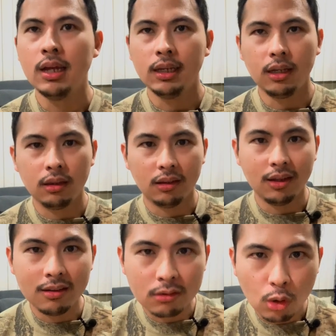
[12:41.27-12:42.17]
in the
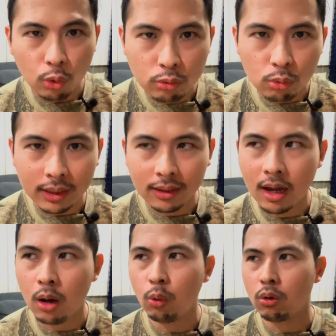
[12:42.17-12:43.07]
East Coast right
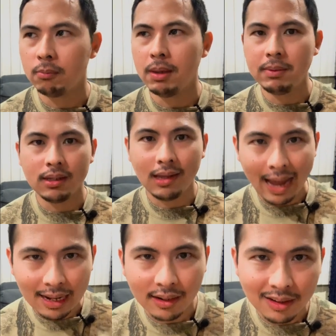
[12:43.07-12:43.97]
now, or maybe
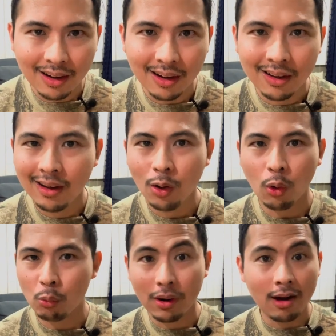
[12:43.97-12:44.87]
Canada,
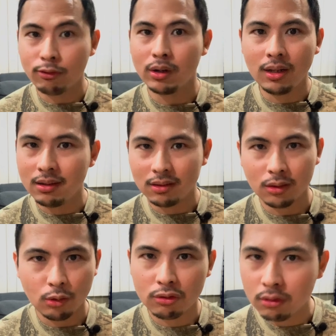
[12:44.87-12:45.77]
or wherever it is that
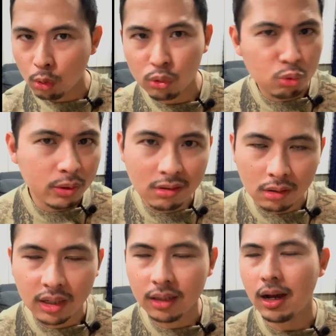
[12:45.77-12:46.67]
there's snow,
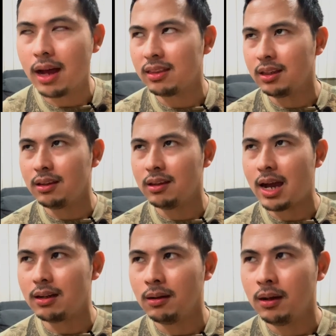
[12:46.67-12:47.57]
Switzerland. I think
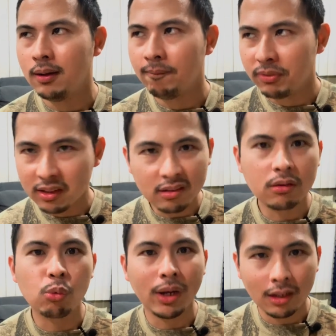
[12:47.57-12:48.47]
that this is
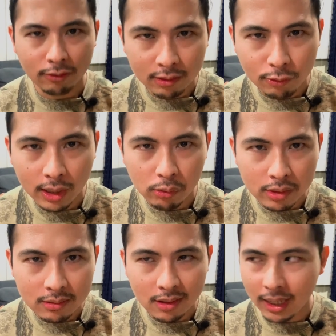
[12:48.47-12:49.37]
a relevant
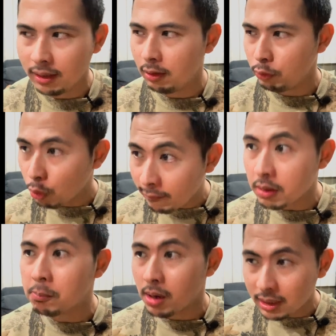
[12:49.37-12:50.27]
fragrance, and if you have
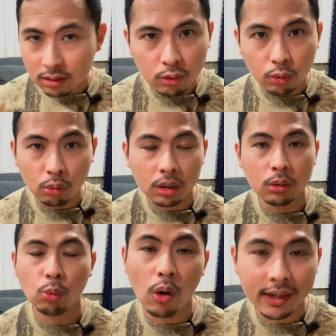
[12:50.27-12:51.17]
the money to do
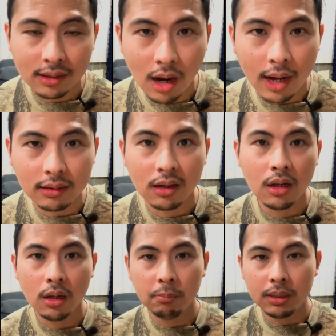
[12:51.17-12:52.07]
it, why not?
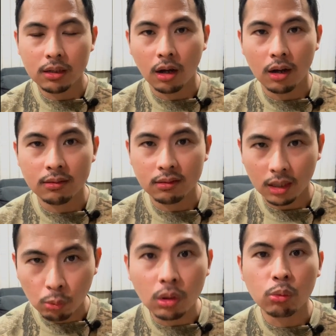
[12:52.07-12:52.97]
Because
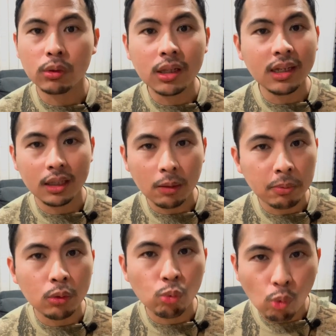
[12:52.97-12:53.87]
it will really keep
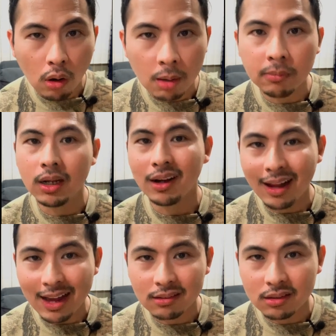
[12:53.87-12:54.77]
you warm,
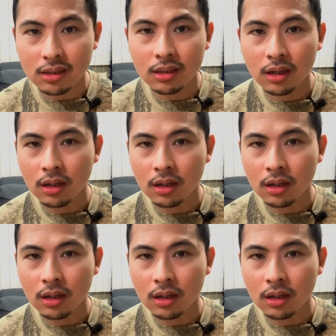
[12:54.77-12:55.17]
classy,